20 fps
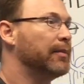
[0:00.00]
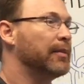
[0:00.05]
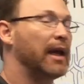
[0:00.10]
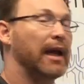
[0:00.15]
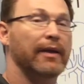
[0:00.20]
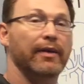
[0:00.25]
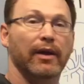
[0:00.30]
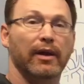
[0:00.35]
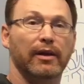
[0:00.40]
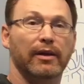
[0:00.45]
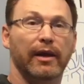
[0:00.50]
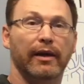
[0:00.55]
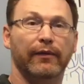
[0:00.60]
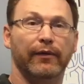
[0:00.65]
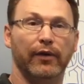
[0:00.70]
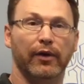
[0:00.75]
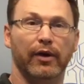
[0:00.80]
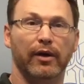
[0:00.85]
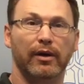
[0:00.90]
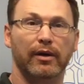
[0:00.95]
In the
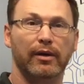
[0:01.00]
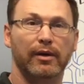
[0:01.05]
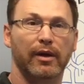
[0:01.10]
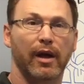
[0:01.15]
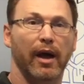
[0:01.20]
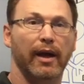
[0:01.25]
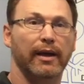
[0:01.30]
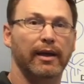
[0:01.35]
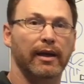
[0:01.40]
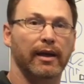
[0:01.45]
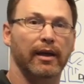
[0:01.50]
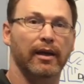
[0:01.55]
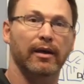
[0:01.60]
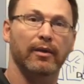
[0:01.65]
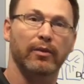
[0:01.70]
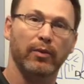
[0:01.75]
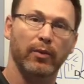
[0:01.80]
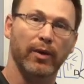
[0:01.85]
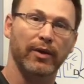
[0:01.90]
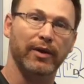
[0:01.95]
liver,
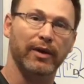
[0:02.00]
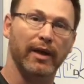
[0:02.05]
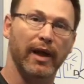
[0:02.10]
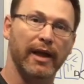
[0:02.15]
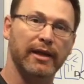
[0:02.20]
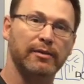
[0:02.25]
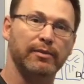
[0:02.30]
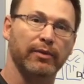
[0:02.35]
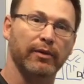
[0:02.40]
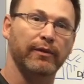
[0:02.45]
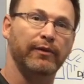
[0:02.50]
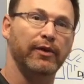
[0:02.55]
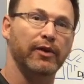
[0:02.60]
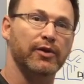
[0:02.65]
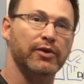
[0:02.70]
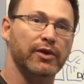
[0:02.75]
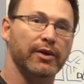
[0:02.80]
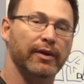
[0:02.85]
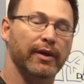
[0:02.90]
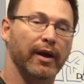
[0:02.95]
again, with less
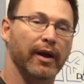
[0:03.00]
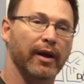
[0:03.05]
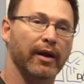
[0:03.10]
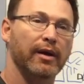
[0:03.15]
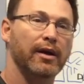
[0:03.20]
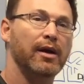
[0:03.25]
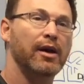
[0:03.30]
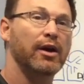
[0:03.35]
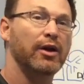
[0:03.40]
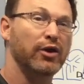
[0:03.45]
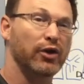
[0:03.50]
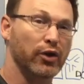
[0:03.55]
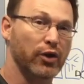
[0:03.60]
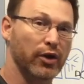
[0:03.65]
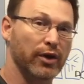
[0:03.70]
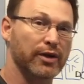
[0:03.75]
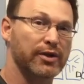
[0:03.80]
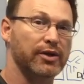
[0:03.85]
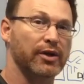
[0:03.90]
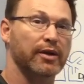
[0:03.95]
perfusion there, you're
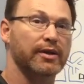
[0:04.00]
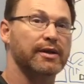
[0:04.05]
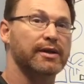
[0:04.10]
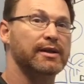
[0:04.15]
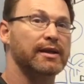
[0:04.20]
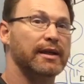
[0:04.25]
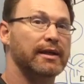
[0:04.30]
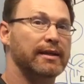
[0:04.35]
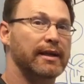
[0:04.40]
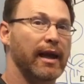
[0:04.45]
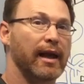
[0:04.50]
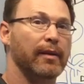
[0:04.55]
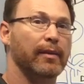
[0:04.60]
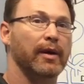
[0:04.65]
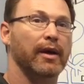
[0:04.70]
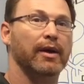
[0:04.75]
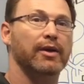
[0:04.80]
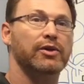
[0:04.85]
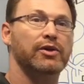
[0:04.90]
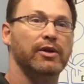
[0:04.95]
going to start to see
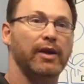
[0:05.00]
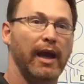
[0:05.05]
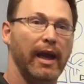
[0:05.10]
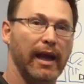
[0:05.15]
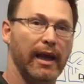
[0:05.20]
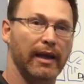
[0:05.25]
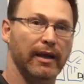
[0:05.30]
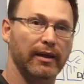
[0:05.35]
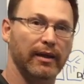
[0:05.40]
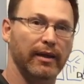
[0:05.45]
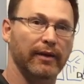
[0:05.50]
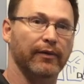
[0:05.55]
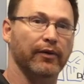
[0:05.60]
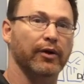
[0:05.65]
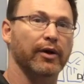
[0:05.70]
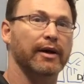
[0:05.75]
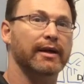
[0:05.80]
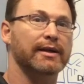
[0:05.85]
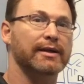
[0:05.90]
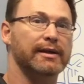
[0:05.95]
damage, and
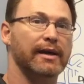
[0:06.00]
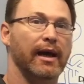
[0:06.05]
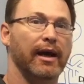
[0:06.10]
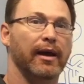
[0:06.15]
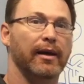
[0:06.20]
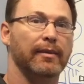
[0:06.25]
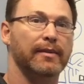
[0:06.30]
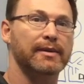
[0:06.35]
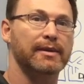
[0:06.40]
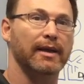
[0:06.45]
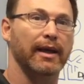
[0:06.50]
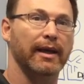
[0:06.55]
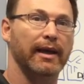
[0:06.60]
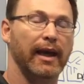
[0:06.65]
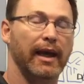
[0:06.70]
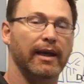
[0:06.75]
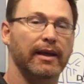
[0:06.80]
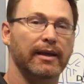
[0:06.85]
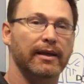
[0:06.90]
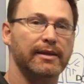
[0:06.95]
liver enzymes
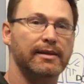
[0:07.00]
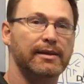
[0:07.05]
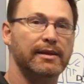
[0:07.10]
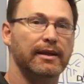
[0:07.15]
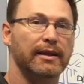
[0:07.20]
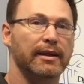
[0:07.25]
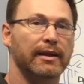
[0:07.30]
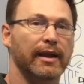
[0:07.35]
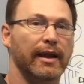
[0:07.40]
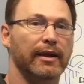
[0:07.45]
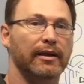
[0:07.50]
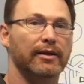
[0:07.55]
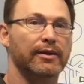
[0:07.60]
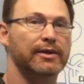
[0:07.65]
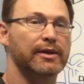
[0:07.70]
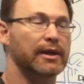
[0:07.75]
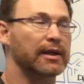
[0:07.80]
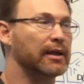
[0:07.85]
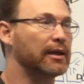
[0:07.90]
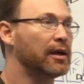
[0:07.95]
like AST and
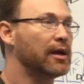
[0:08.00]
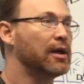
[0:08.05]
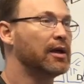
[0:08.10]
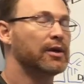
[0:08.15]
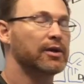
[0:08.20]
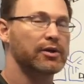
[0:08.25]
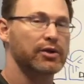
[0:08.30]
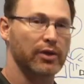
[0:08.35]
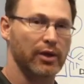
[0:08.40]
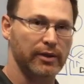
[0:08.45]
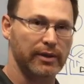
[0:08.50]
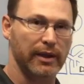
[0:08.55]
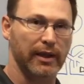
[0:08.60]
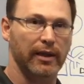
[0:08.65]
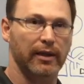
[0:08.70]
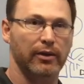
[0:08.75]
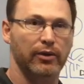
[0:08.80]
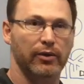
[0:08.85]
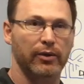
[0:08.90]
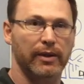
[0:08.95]
ALT start
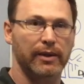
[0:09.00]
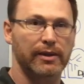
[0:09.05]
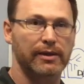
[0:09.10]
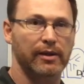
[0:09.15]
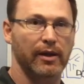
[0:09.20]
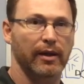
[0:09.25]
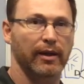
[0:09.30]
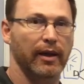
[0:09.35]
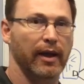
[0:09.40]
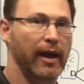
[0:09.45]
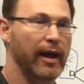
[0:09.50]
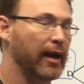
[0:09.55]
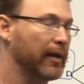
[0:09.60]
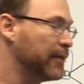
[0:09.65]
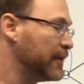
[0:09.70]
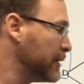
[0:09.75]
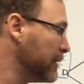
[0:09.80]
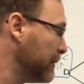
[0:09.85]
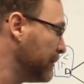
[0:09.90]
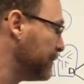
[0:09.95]
to increase on
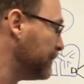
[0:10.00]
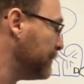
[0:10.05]
labs.